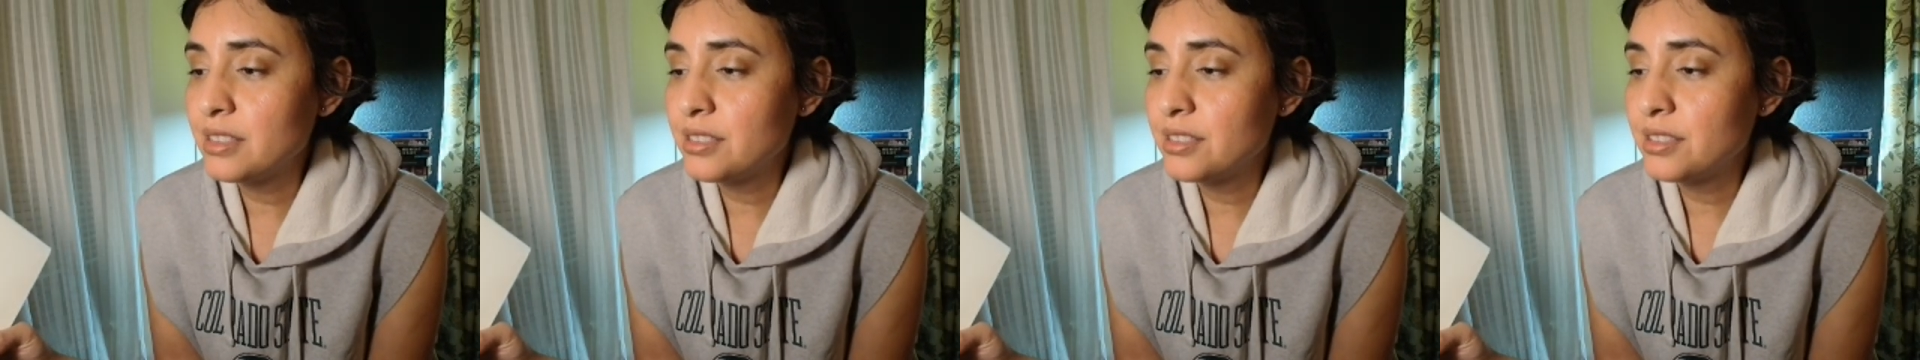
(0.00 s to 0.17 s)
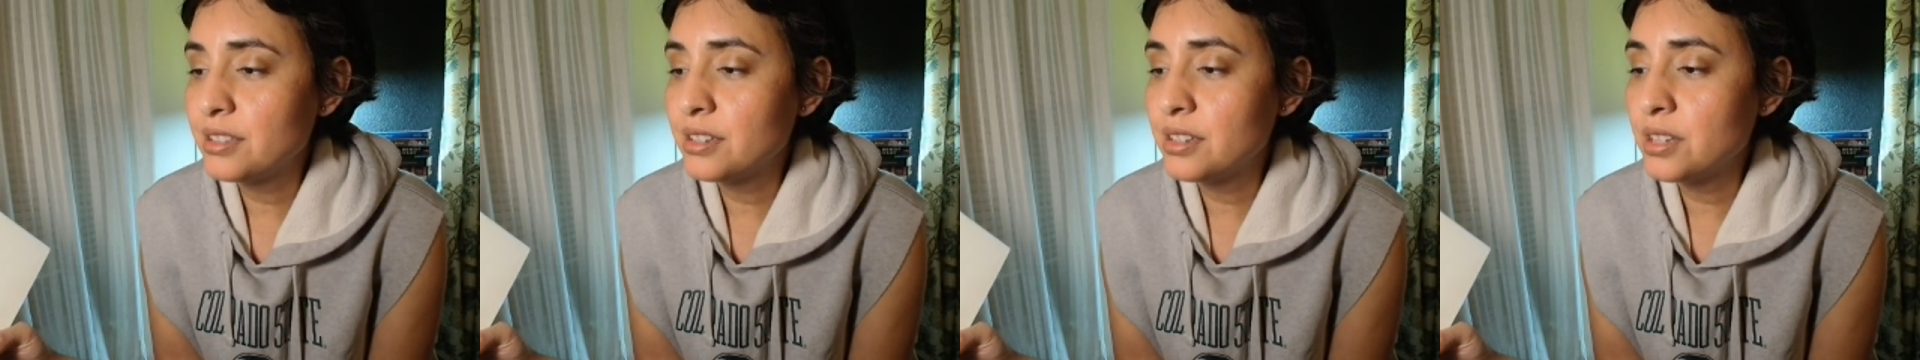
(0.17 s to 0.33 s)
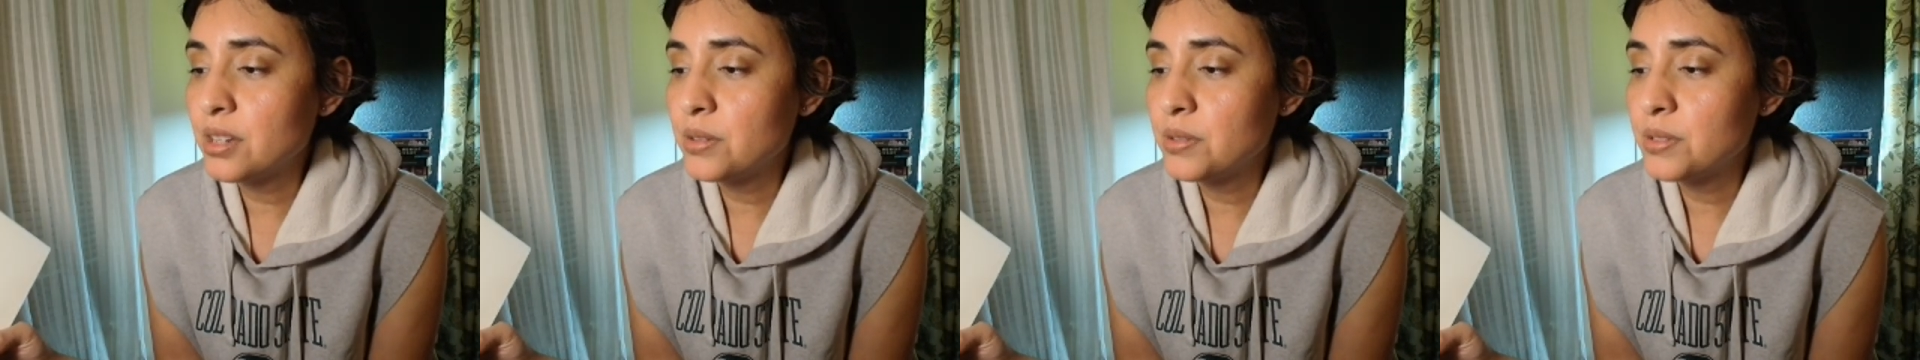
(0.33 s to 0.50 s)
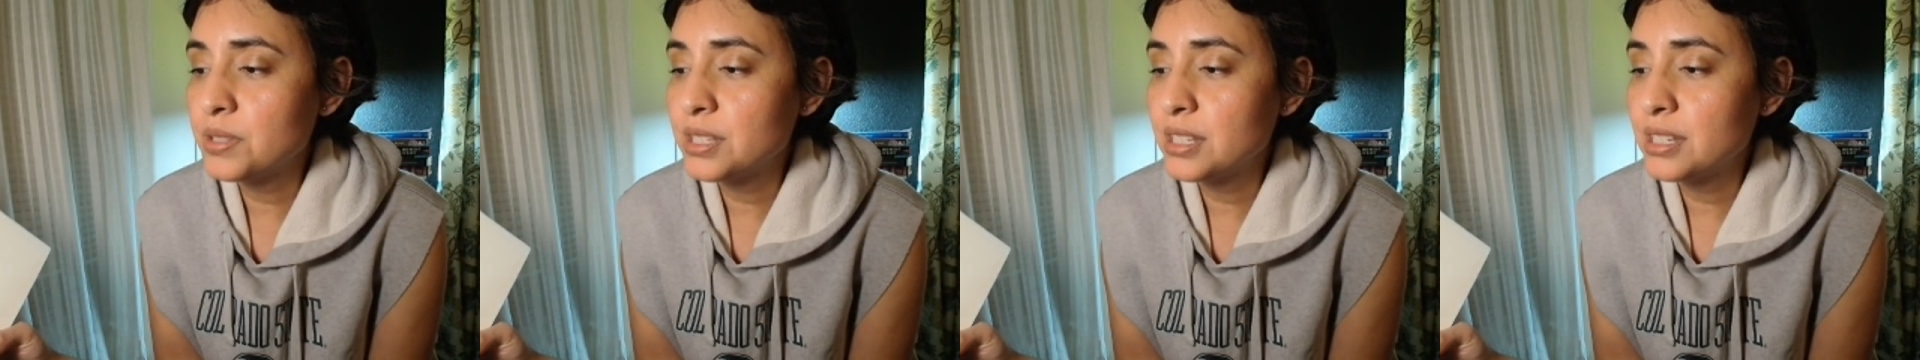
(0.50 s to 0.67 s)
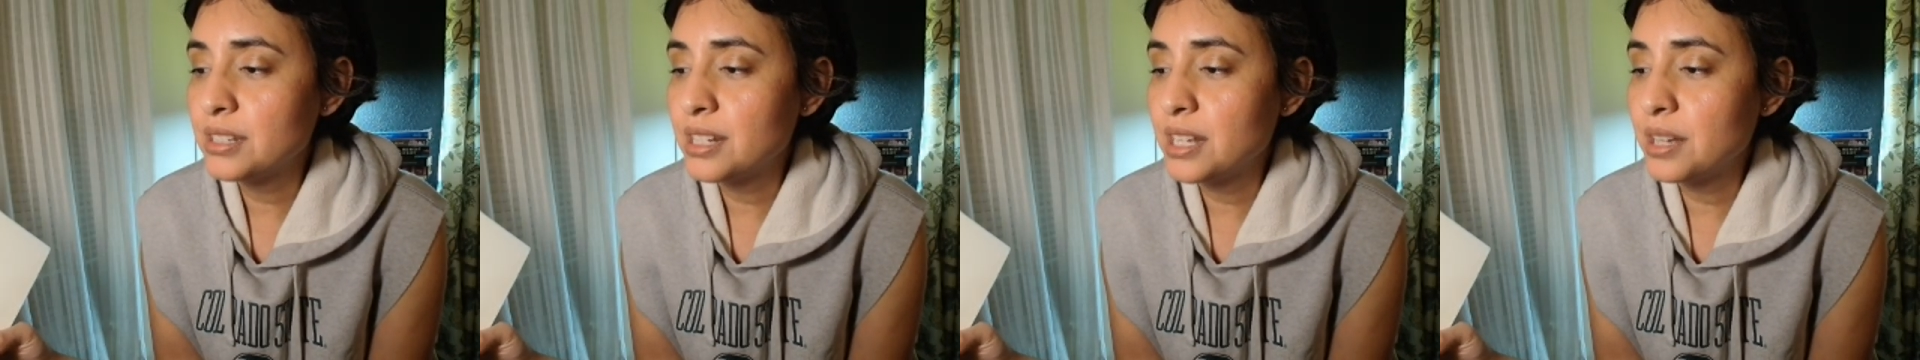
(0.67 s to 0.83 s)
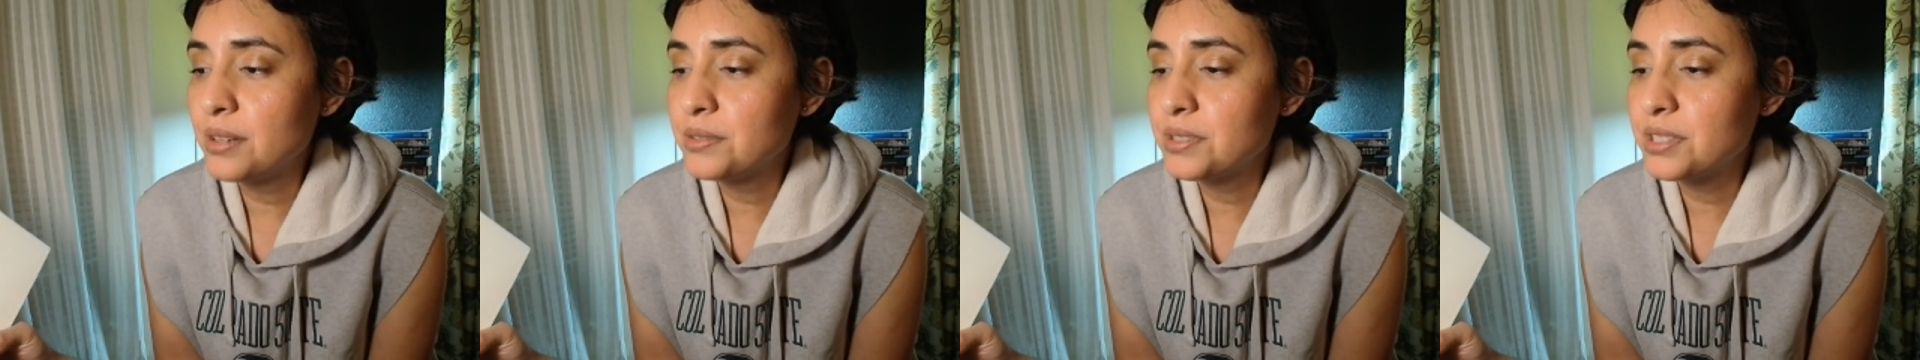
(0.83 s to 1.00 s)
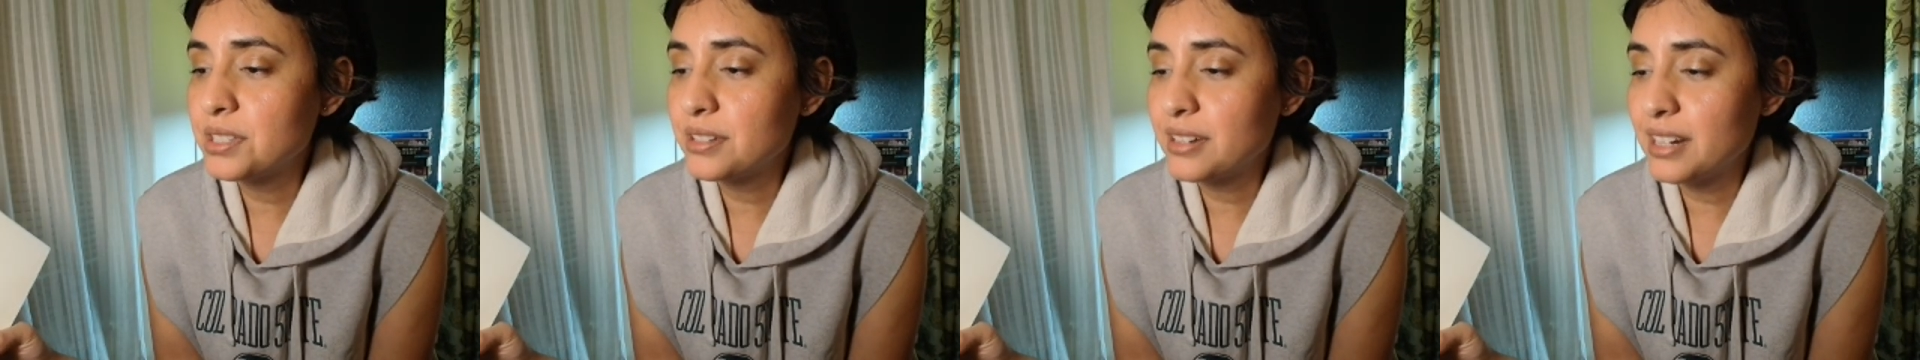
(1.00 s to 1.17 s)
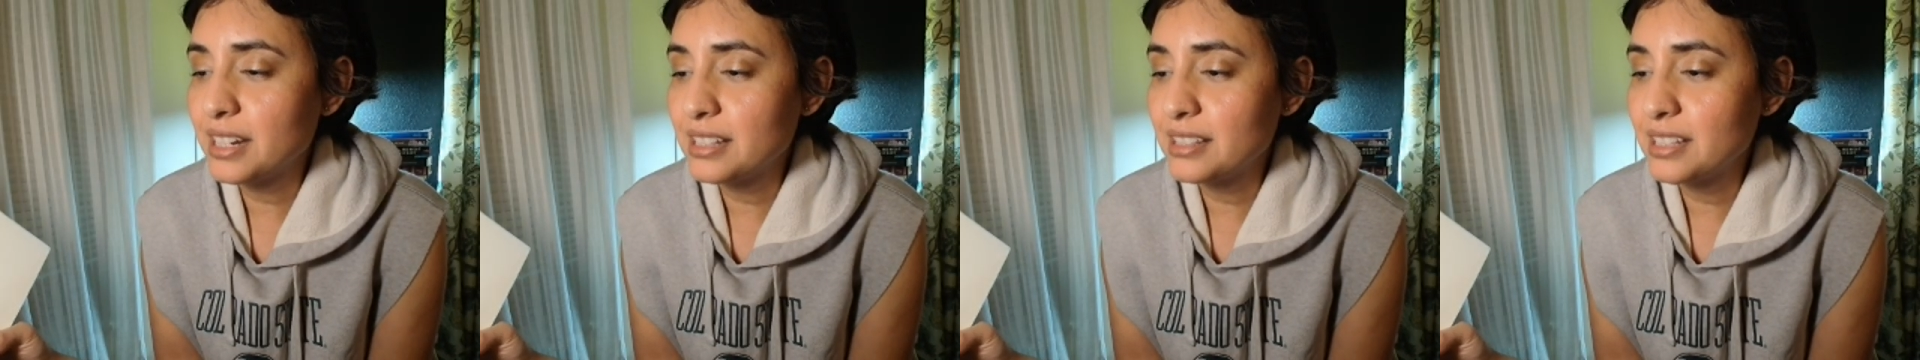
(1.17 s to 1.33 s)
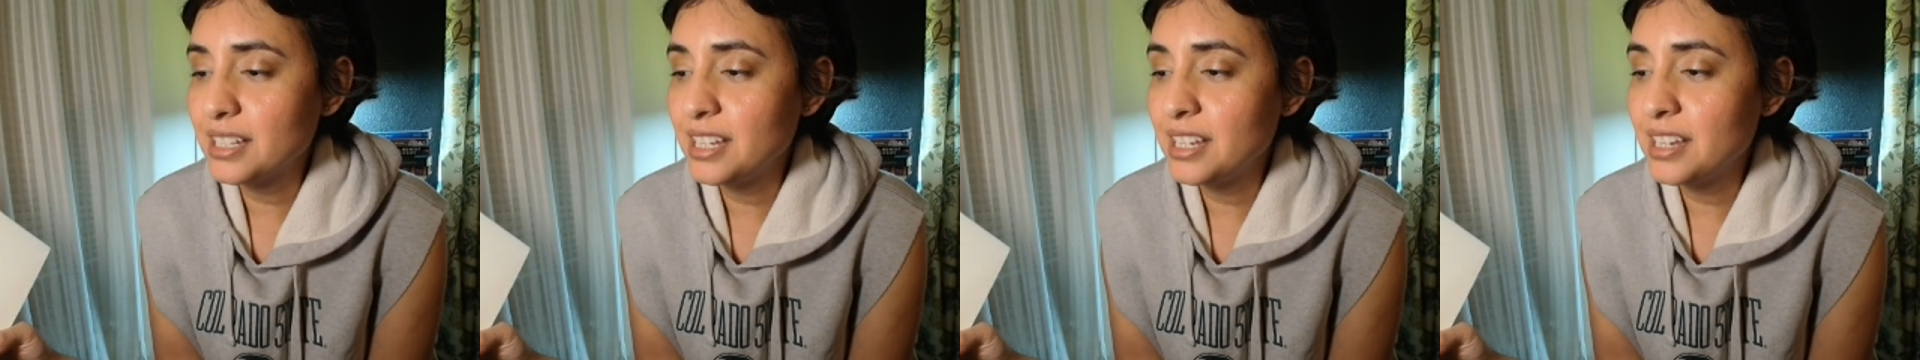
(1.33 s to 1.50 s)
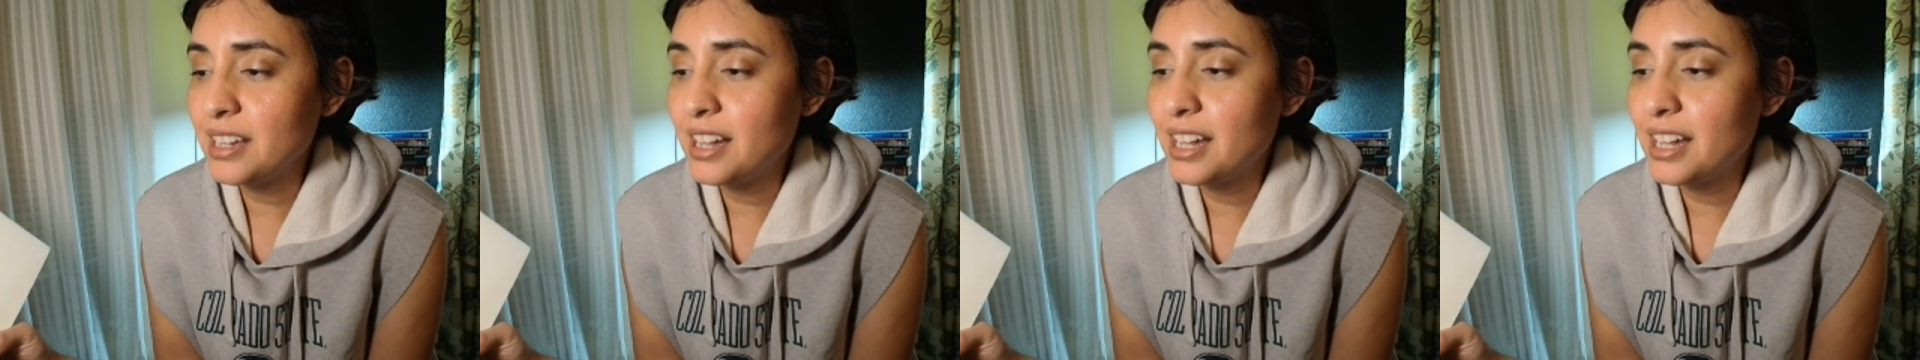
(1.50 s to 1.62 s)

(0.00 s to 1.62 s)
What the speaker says: the ghost announced grandly.